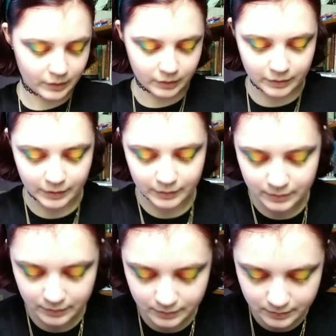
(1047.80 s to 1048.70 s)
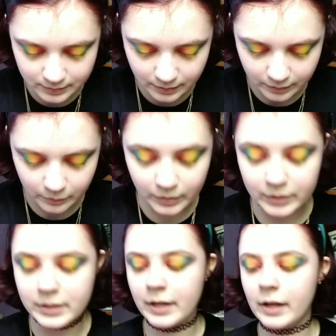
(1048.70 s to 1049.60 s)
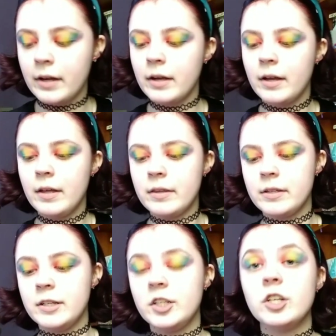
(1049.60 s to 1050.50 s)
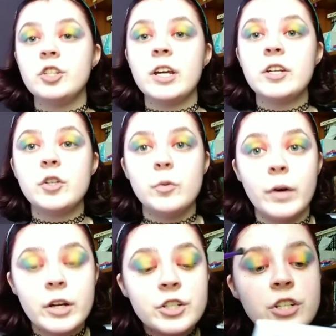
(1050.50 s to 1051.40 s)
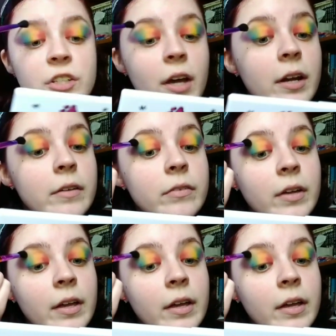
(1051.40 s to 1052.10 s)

Alright, so we're going to take the J2 brush and just kind of,